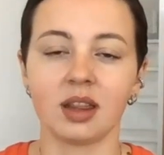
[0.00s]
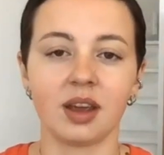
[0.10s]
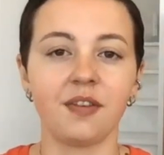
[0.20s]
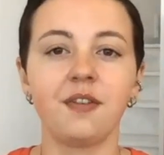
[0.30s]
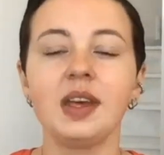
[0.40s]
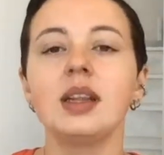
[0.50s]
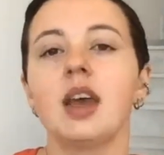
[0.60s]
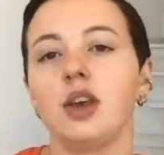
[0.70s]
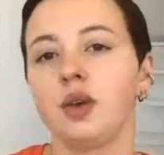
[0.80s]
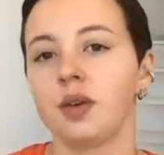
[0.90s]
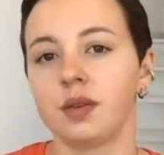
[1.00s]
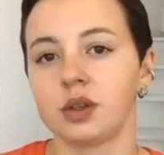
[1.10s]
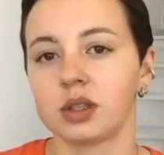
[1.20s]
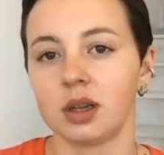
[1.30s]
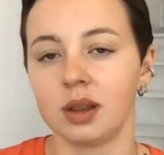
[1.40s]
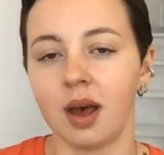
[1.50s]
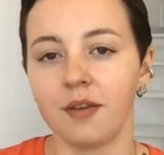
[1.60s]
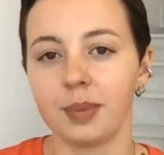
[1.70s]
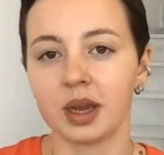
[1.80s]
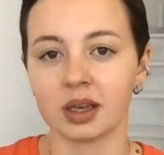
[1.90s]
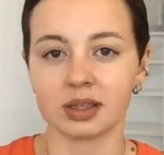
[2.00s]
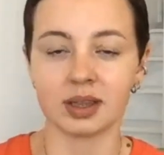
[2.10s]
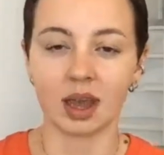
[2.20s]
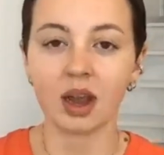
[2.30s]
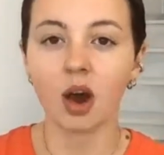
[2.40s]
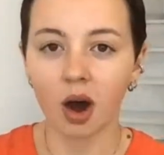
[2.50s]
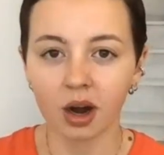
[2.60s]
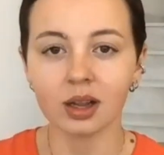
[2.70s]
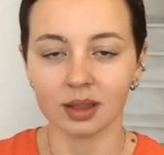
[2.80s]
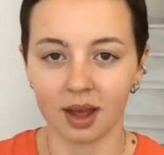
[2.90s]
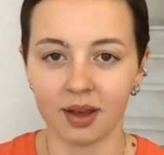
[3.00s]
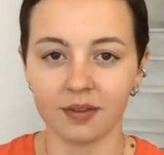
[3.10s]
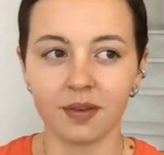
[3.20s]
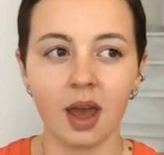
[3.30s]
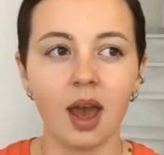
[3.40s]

They feel that universal love because they are love.